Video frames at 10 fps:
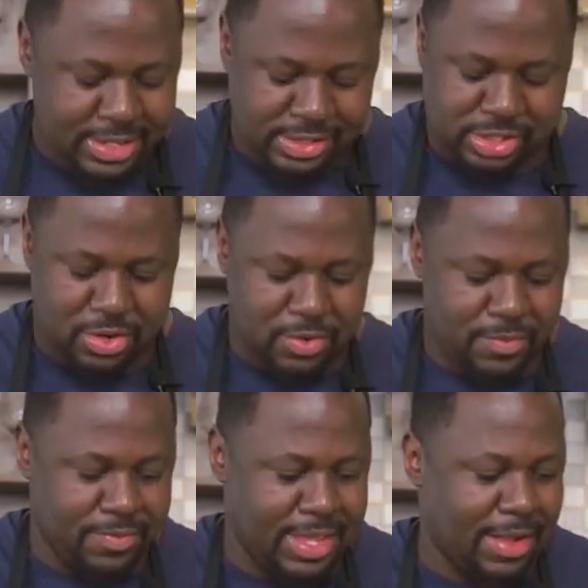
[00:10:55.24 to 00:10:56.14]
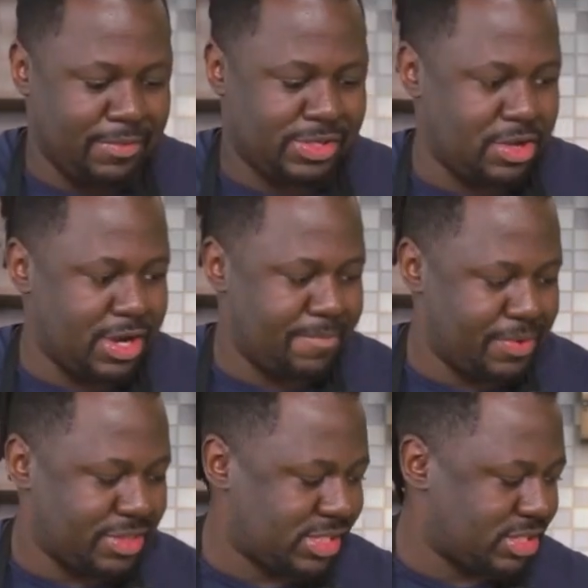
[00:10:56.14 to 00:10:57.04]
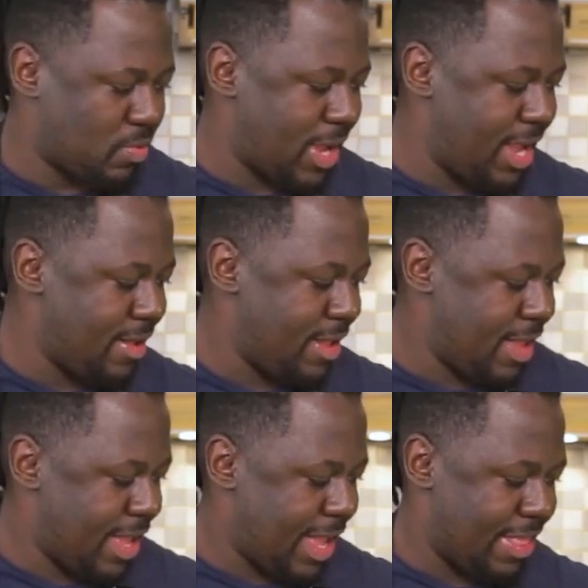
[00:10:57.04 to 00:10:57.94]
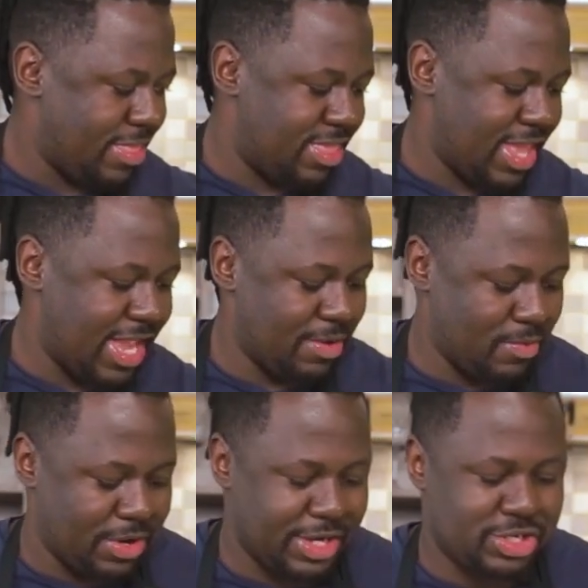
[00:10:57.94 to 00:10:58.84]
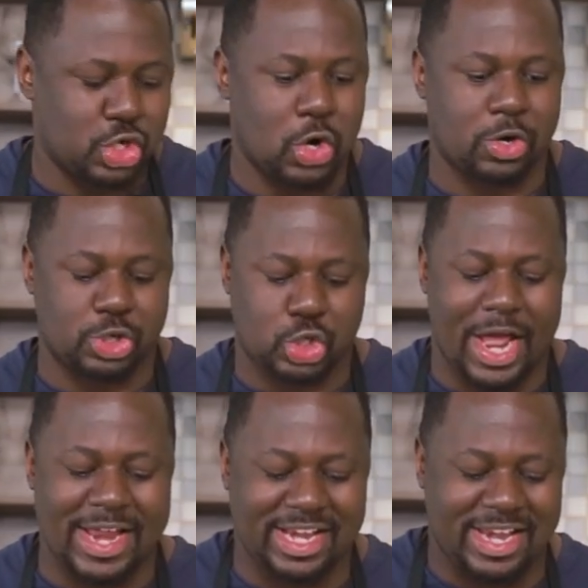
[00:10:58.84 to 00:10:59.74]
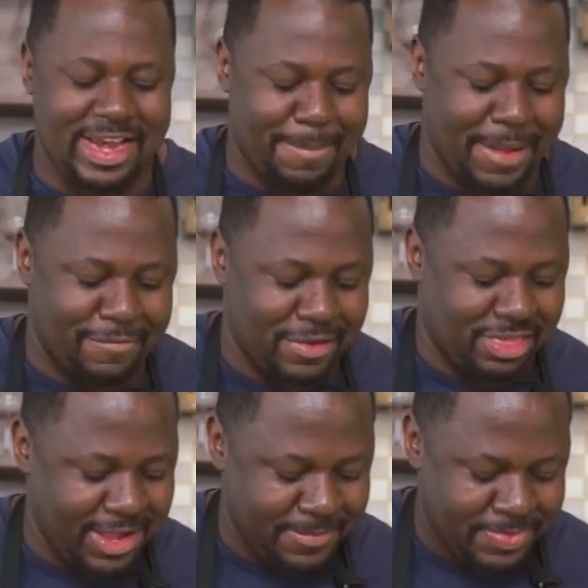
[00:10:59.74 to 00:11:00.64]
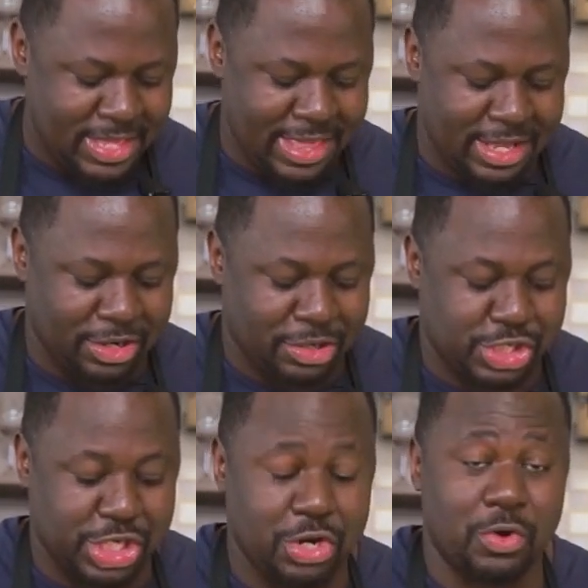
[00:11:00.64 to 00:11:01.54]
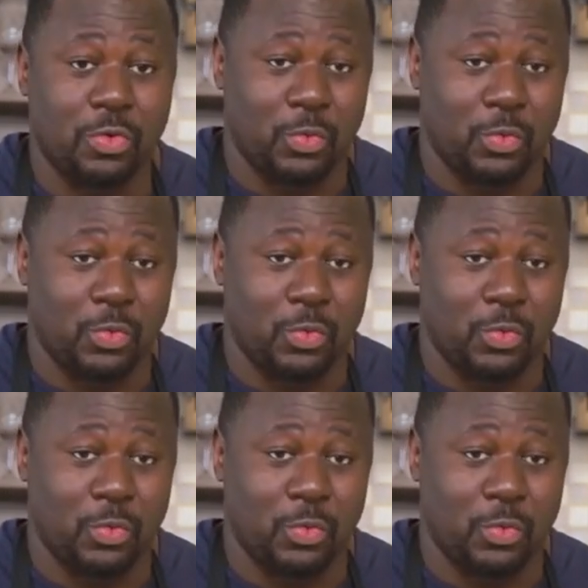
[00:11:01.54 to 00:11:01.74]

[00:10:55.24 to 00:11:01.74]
So yeah, we're just gonna put this away and then we're gonna try and clean up everything and then continue